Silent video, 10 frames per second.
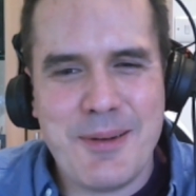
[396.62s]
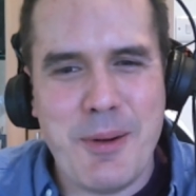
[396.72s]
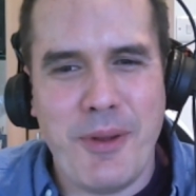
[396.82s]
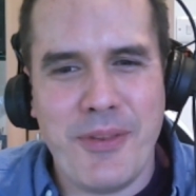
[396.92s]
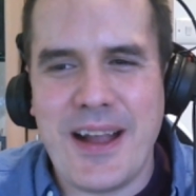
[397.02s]

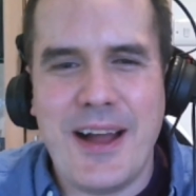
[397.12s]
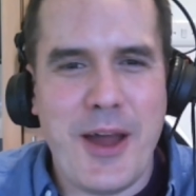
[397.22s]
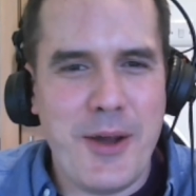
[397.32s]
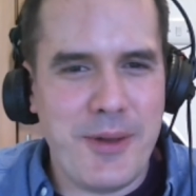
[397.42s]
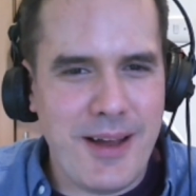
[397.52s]
Well, one thing I
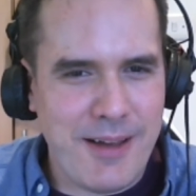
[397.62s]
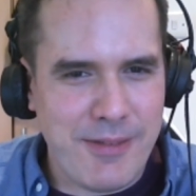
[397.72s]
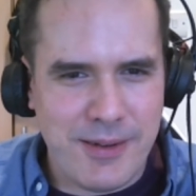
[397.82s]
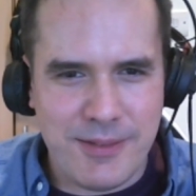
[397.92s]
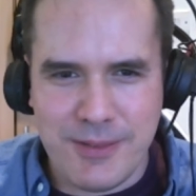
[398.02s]
know,
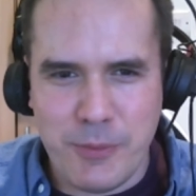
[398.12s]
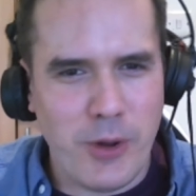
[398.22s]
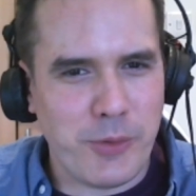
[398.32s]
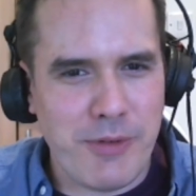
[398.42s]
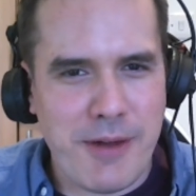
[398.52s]
having
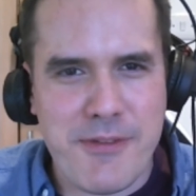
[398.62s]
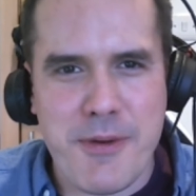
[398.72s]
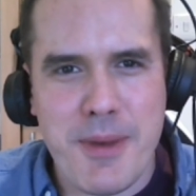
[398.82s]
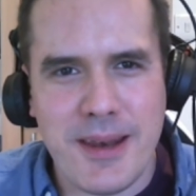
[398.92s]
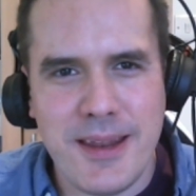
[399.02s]
worked with Ravi
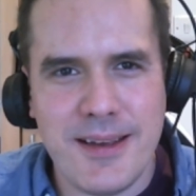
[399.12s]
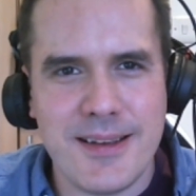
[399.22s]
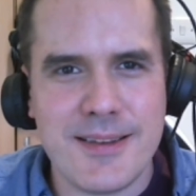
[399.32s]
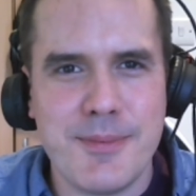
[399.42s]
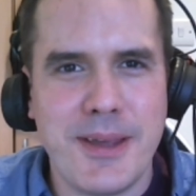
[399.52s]
for many
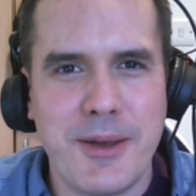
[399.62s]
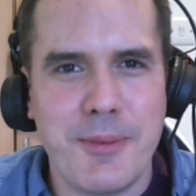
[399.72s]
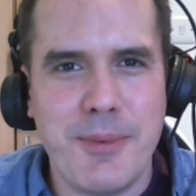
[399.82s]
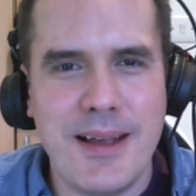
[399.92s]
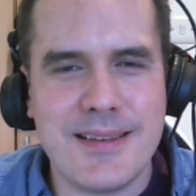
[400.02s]
years and been
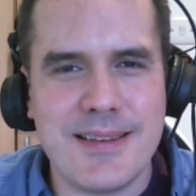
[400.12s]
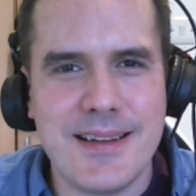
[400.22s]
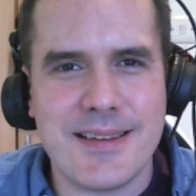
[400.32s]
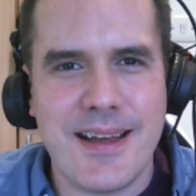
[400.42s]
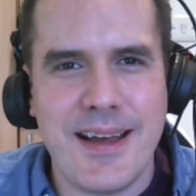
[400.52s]
good mates,
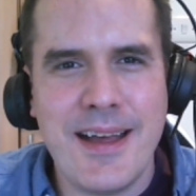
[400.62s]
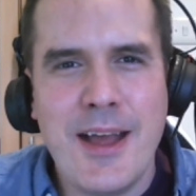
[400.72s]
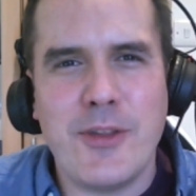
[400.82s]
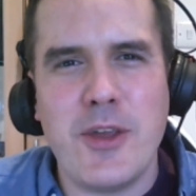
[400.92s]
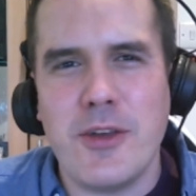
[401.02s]
it's
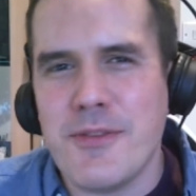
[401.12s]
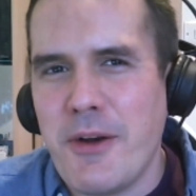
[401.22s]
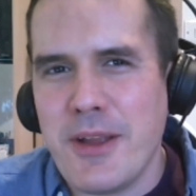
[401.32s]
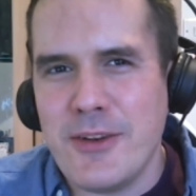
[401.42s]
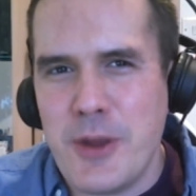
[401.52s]
you're
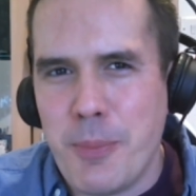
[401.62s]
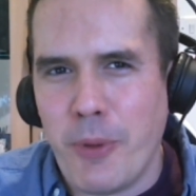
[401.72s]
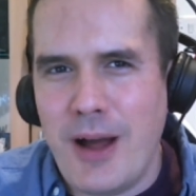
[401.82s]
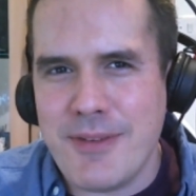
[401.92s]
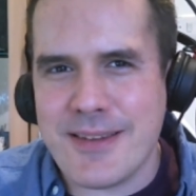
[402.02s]
very into your
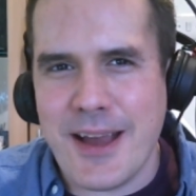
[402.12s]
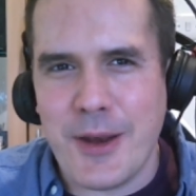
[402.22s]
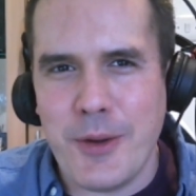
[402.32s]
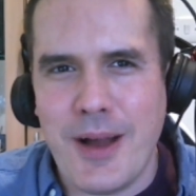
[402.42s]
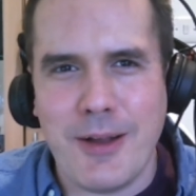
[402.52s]
privacy. I
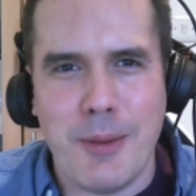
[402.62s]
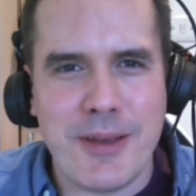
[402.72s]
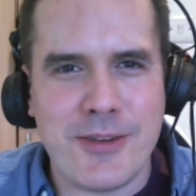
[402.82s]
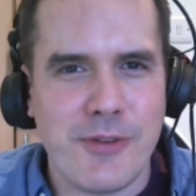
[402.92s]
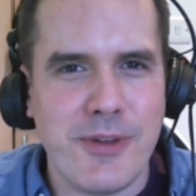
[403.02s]
know I got a
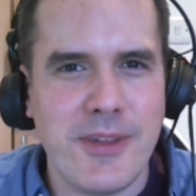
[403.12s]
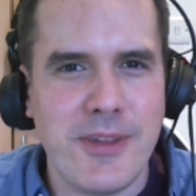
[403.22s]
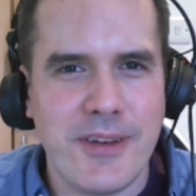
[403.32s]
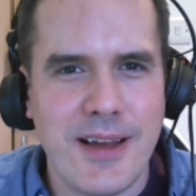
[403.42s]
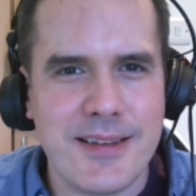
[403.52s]
message off you the
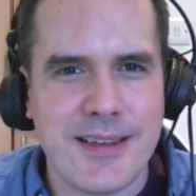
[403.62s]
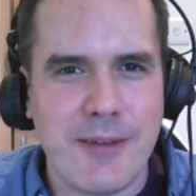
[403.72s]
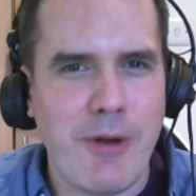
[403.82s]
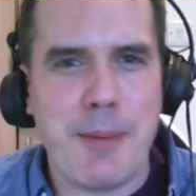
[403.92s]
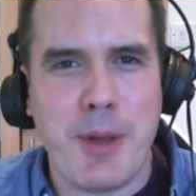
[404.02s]
other day
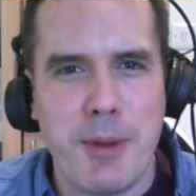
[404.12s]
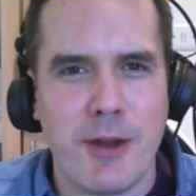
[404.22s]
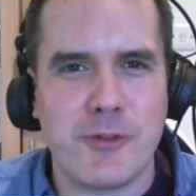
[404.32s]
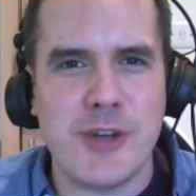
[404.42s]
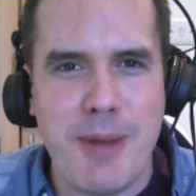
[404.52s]
saying, right, I'm coming
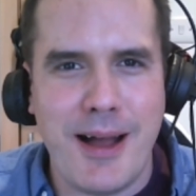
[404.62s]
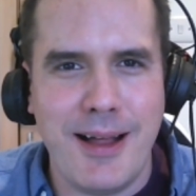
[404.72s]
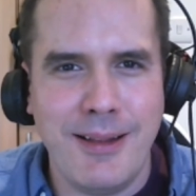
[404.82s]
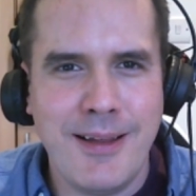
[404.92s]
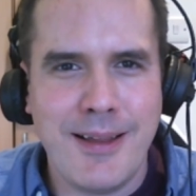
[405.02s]
off
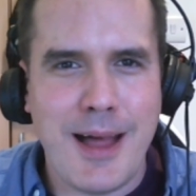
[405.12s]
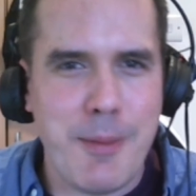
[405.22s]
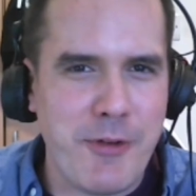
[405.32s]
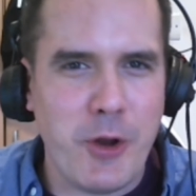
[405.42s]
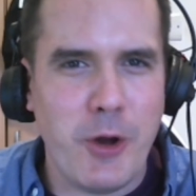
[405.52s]
Gmail, I'm moving